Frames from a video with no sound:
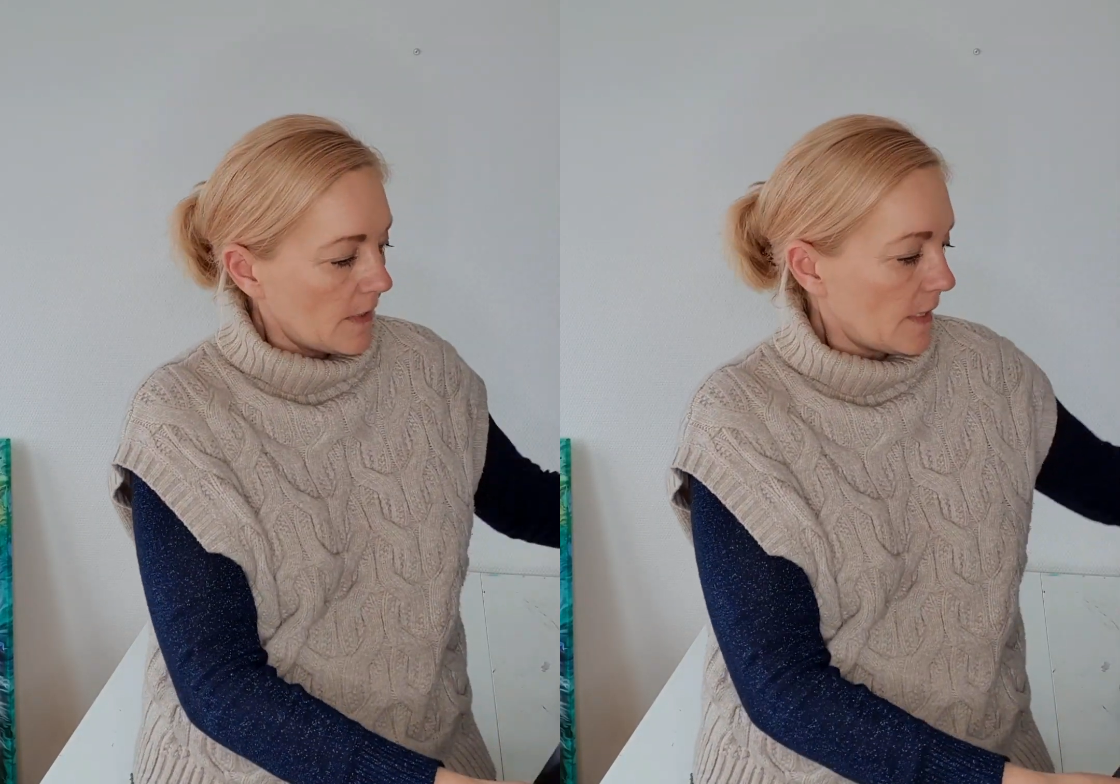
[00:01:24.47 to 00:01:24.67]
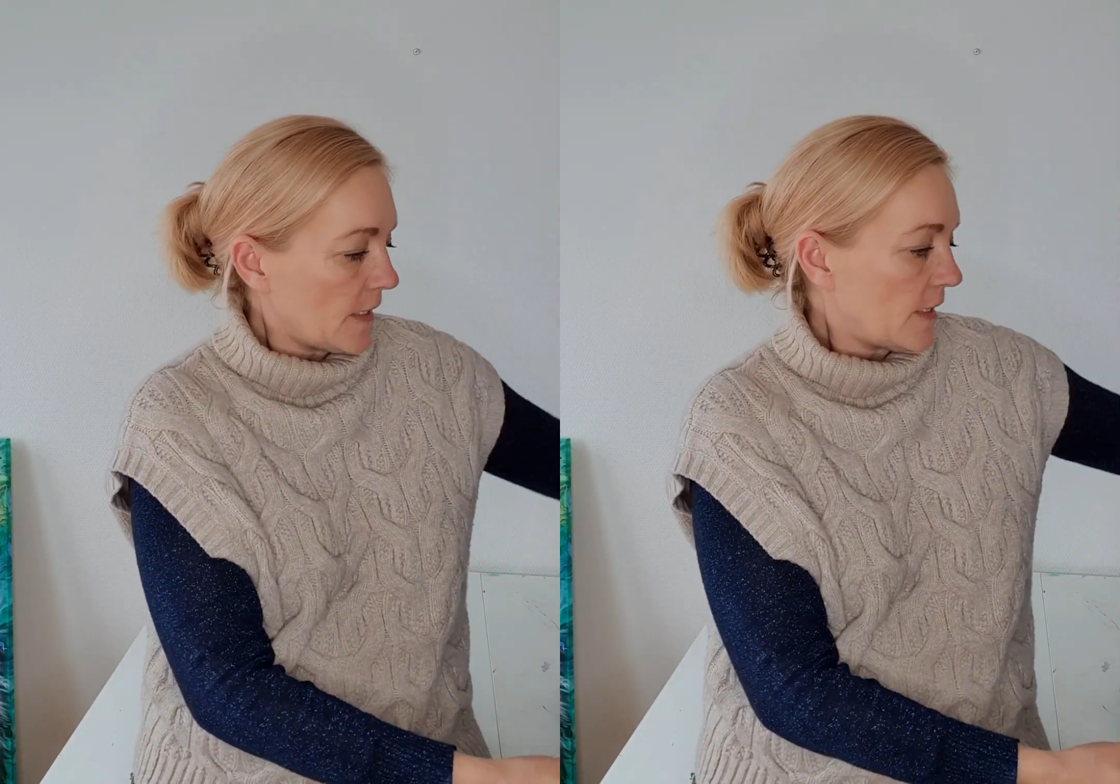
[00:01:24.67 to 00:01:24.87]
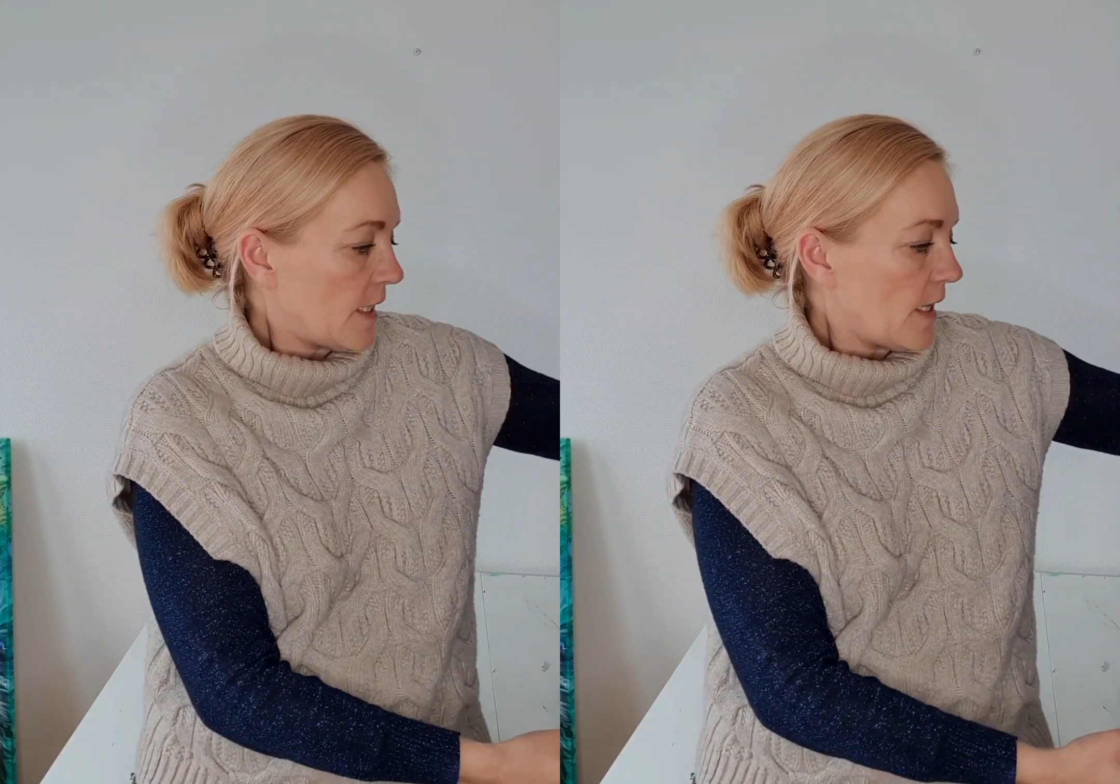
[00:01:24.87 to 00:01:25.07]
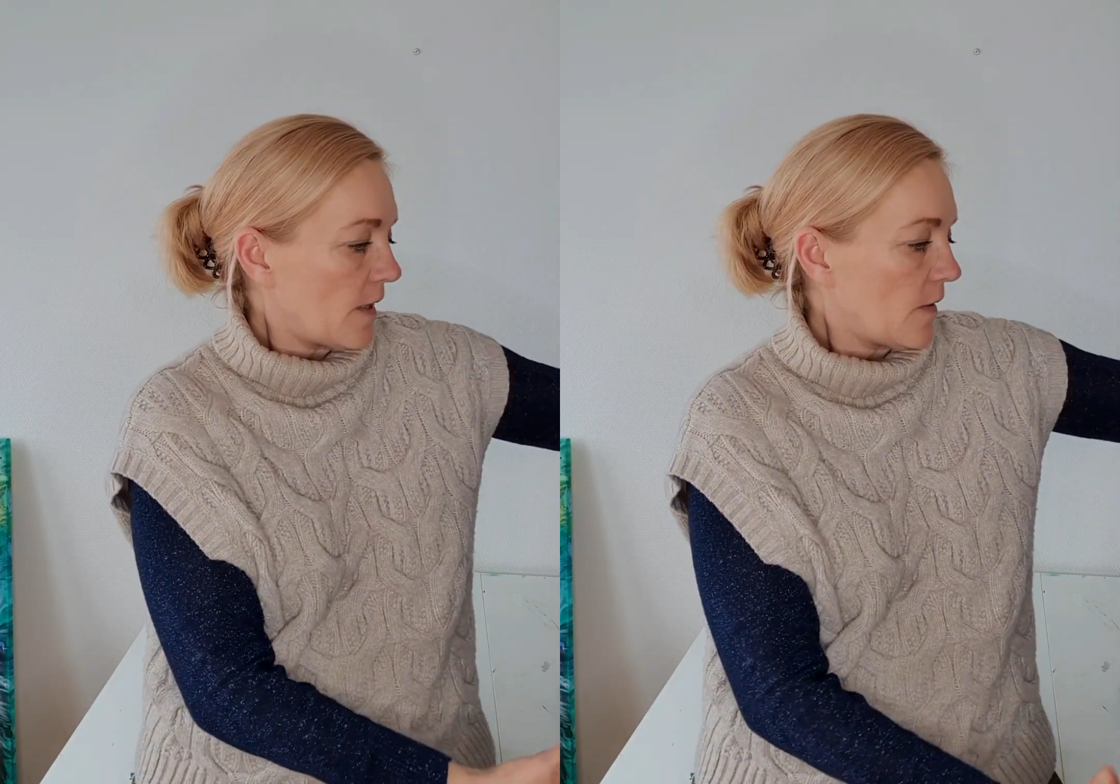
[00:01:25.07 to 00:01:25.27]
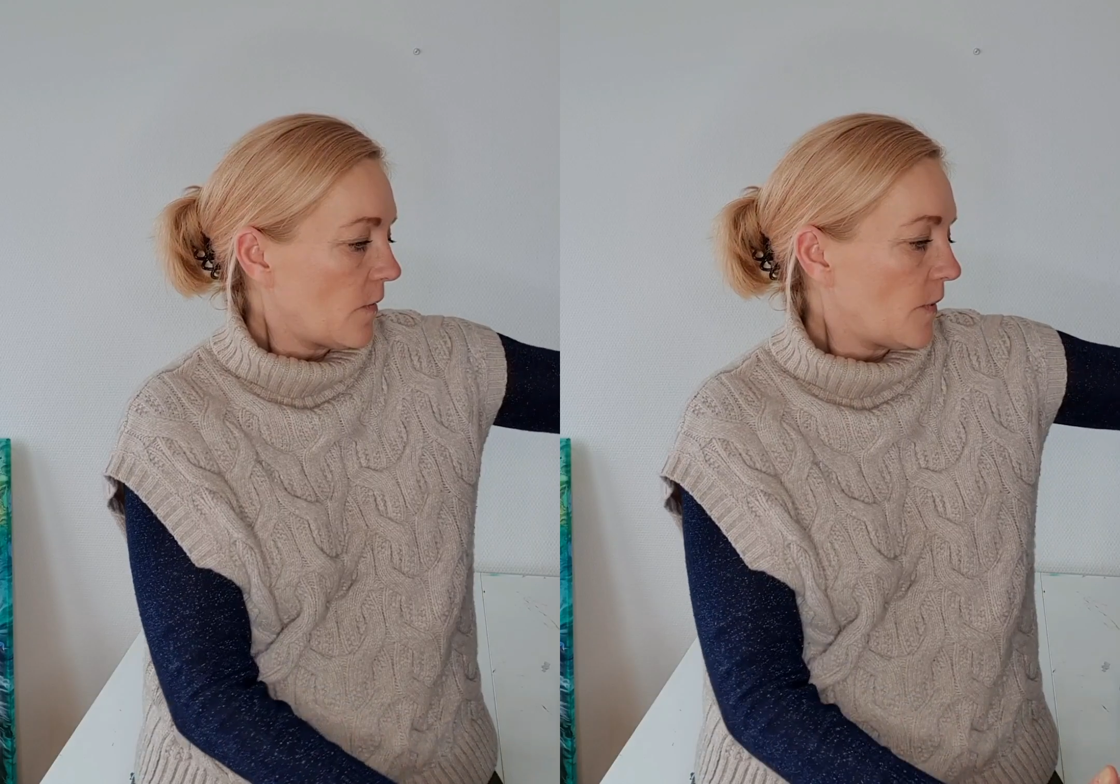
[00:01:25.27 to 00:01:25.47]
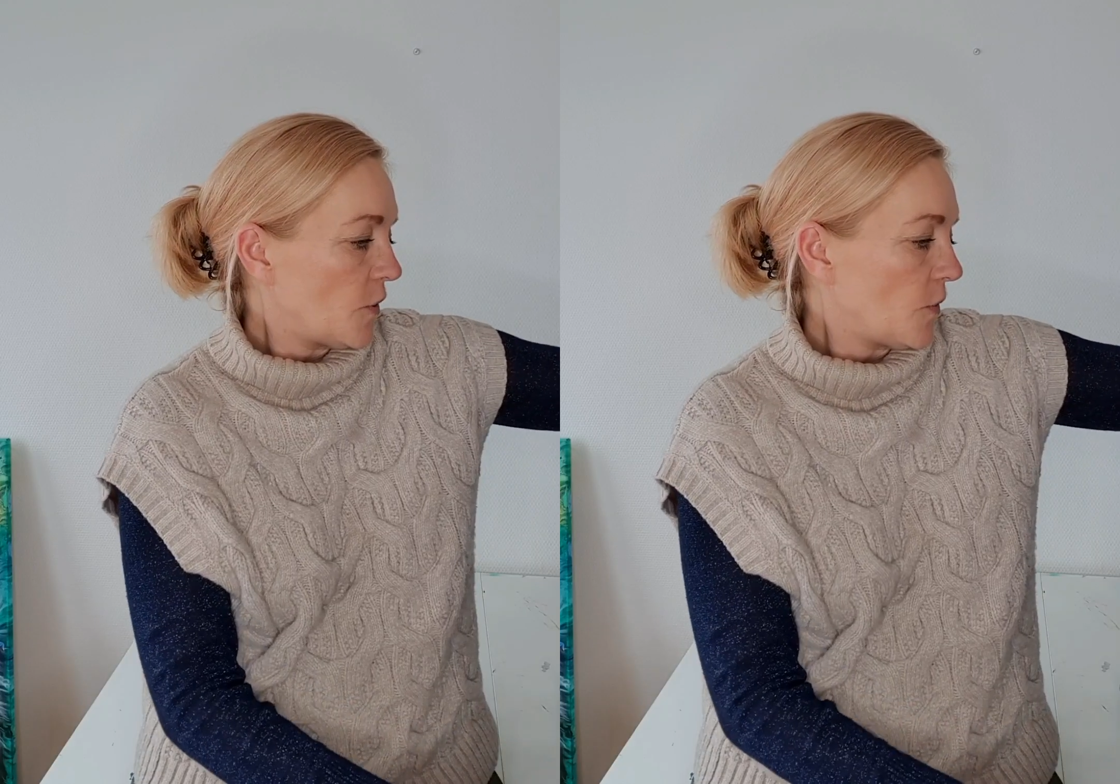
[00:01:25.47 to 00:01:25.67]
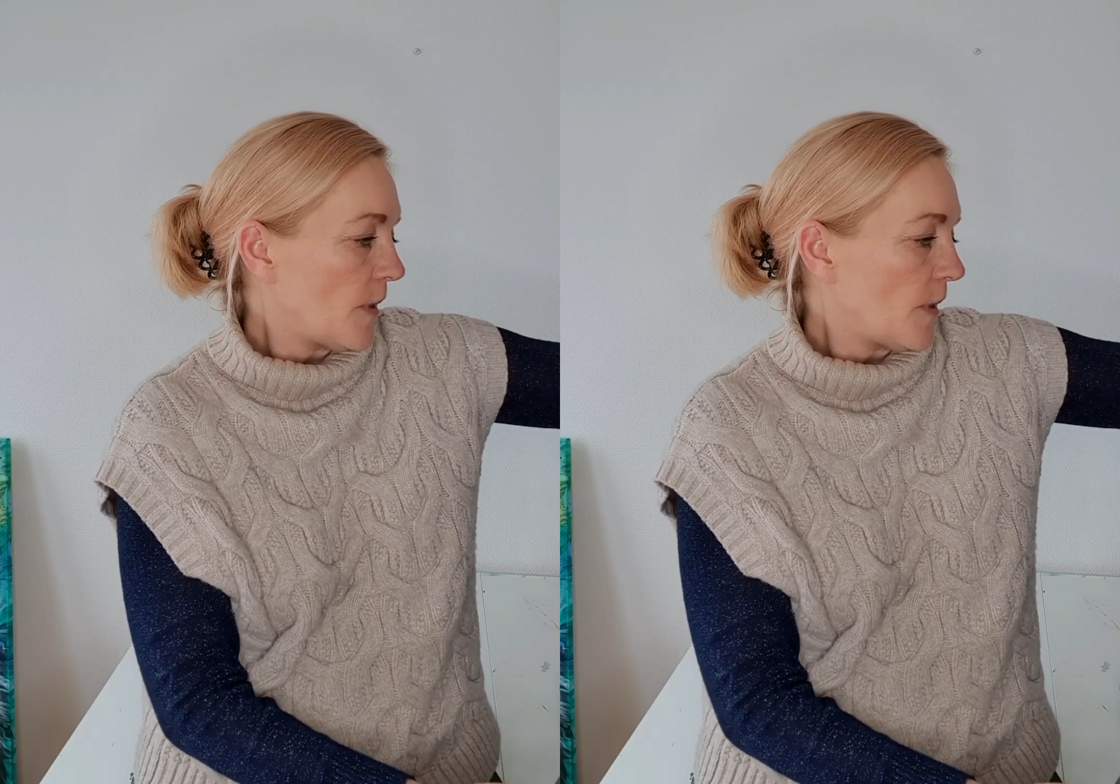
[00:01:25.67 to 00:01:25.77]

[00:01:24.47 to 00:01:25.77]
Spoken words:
let's see which